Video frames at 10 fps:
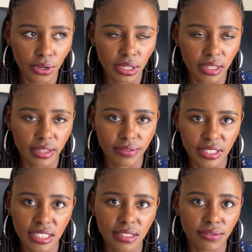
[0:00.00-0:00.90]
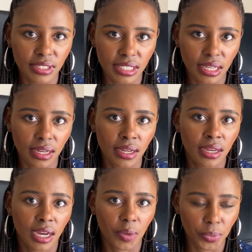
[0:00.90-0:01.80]
the visit visa
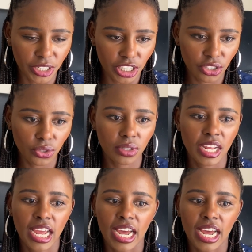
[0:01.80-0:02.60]
application.